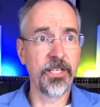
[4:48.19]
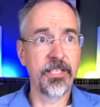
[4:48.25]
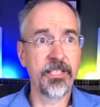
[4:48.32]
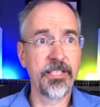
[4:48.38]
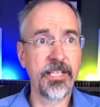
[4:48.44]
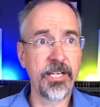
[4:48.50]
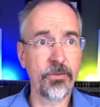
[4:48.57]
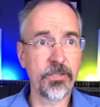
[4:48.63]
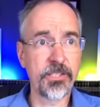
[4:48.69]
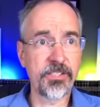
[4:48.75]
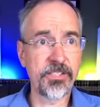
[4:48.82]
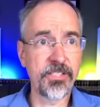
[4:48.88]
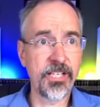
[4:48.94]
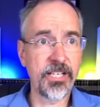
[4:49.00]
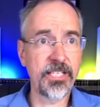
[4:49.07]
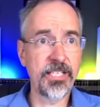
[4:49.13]
Now, in the
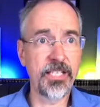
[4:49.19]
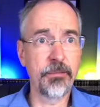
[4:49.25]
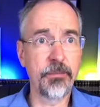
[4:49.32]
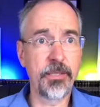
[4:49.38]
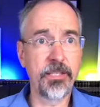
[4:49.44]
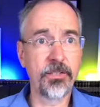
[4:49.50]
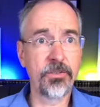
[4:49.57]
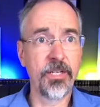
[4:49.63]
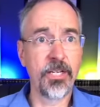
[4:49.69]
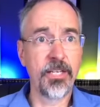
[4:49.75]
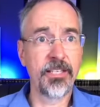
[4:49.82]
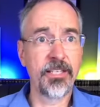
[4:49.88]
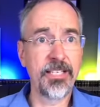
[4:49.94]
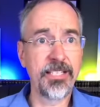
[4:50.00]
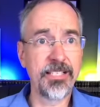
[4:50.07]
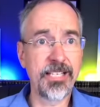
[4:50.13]
second email,
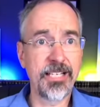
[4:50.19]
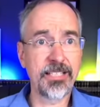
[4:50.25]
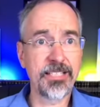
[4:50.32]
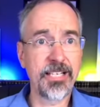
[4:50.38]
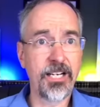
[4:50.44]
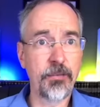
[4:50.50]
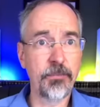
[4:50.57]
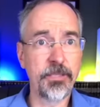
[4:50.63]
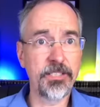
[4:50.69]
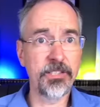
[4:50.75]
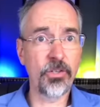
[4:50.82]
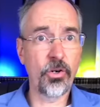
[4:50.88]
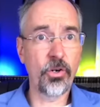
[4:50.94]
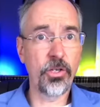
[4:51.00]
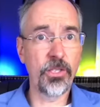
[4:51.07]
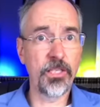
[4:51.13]
they did not comment at
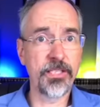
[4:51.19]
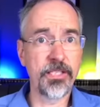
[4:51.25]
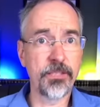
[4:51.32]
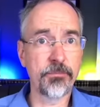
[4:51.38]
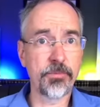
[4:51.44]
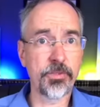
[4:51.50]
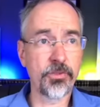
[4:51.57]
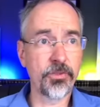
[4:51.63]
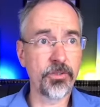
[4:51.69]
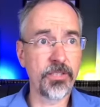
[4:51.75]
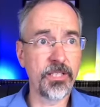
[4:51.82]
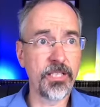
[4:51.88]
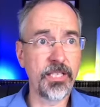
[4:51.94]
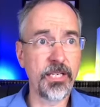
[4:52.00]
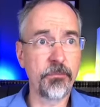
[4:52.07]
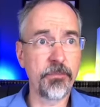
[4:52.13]
all on the absurd
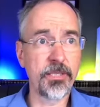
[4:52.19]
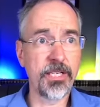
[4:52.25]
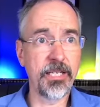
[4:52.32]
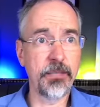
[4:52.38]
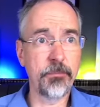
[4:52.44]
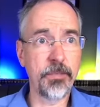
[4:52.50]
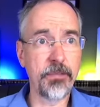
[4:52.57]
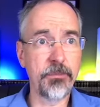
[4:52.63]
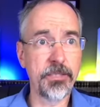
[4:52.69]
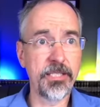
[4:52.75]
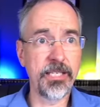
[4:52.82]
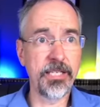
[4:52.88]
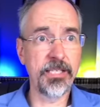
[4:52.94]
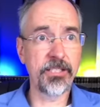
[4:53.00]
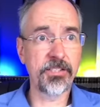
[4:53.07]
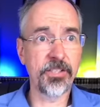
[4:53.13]
claim that I am
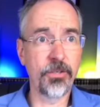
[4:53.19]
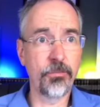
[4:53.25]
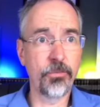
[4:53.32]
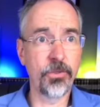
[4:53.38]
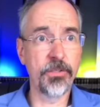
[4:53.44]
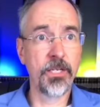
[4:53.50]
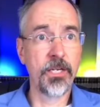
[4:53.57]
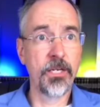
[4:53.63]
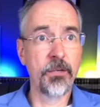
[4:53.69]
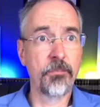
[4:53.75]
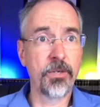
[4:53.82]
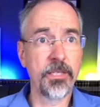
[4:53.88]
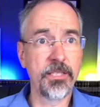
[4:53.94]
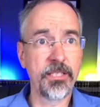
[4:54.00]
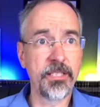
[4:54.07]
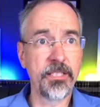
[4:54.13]
imitating someone,
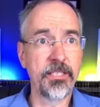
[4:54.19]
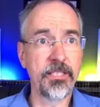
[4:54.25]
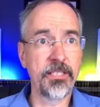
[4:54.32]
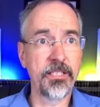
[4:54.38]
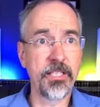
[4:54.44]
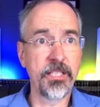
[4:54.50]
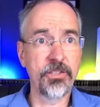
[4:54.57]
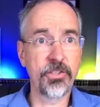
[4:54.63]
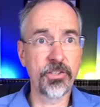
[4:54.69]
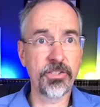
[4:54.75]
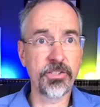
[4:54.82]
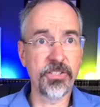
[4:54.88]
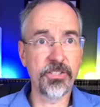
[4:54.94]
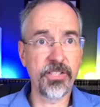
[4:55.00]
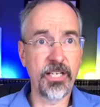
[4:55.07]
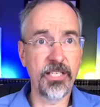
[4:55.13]
but they just
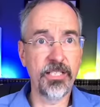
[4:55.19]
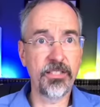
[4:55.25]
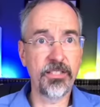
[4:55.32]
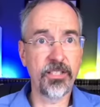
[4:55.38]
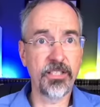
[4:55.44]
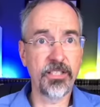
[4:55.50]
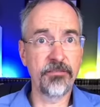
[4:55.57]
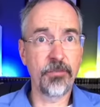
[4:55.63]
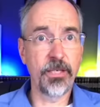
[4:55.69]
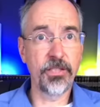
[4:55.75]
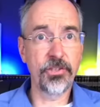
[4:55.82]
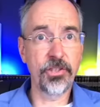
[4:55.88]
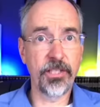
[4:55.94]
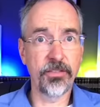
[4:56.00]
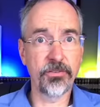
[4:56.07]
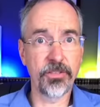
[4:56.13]
decided to leave my
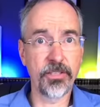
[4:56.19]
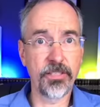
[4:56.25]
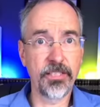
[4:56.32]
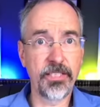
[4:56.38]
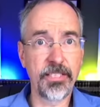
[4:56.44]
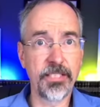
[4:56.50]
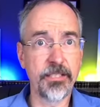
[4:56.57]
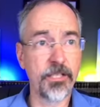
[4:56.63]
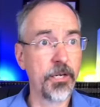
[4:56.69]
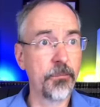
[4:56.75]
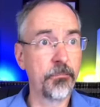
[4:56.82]
channel deleted.